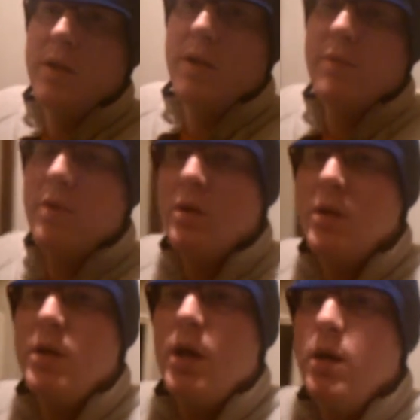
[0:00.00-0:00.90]

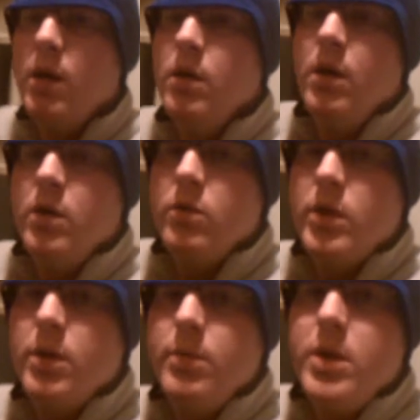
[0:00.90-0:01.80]
definitely uh,
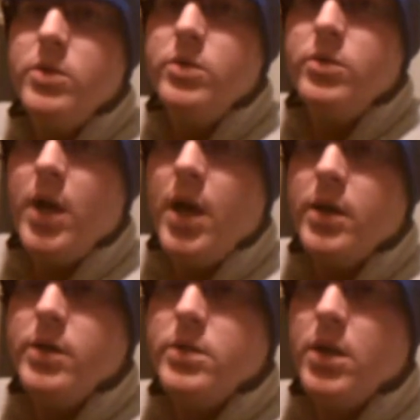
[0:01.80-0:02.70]
recommend you
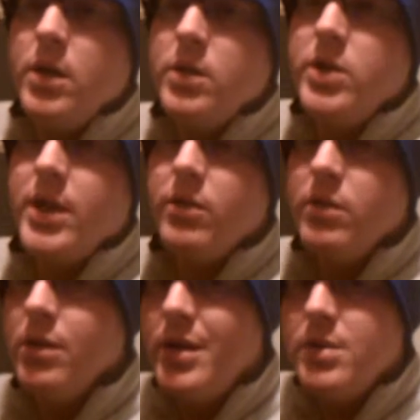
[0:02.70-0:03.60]
guys uh, check out
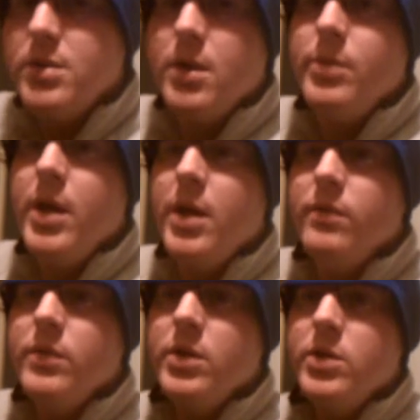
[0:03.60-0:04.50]
the links that I'm going to
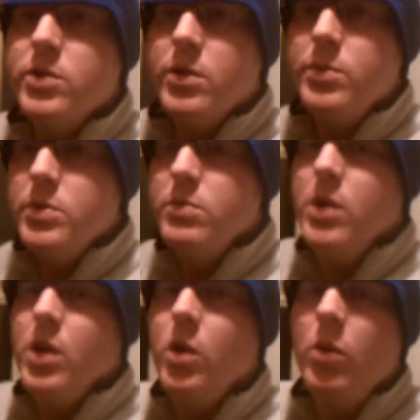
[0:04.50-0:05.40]
have in the description
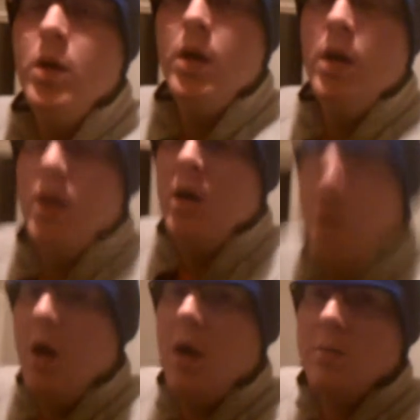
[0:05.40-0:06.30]
below.
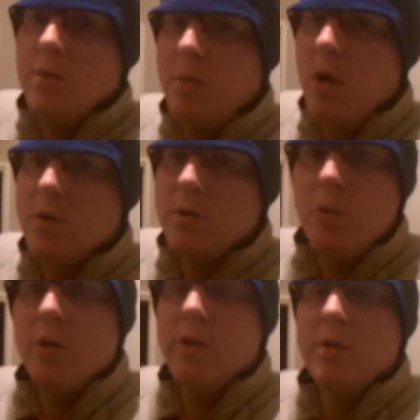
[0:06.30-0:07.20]
Um, some awesome
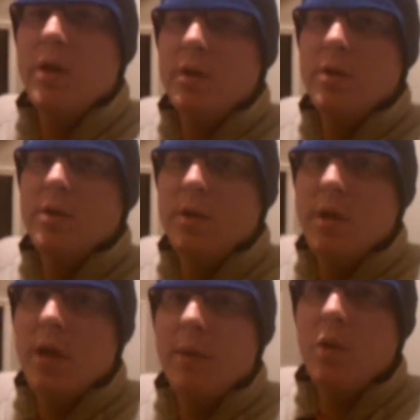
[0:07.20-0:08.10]
organizations
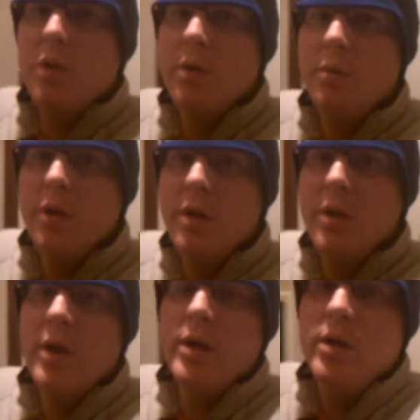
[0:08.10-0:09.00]
that I'm going to put in
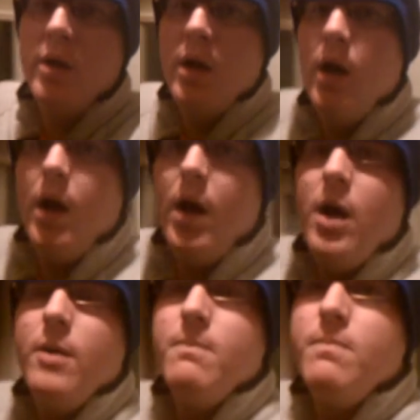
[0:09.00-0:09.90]
there
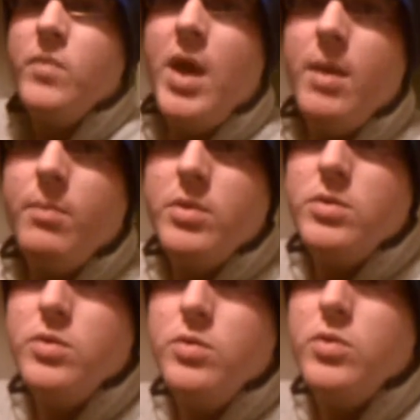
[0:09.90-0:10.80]
um, happen
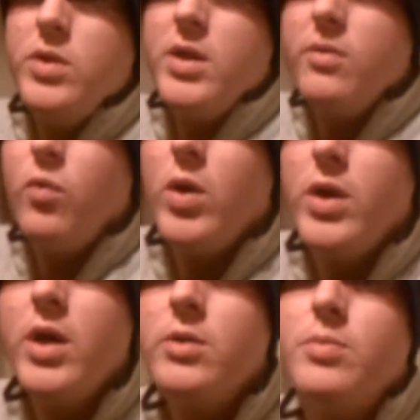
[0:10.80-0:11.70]
to give
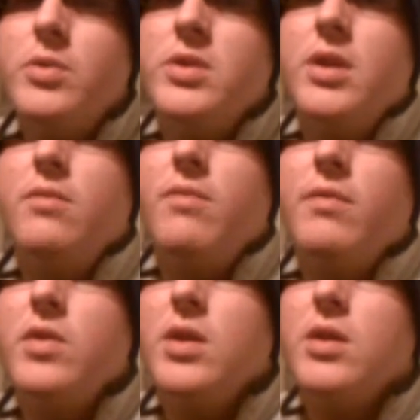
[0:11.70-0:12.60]
100% of
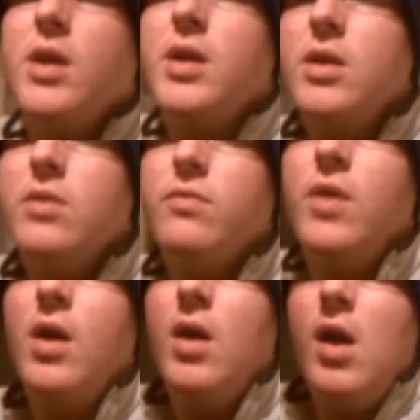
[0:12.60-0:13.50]
everything they give
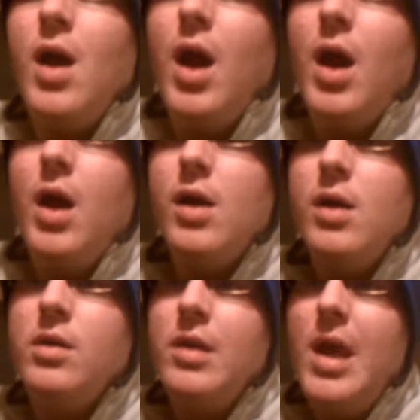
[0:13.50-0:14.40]
uh,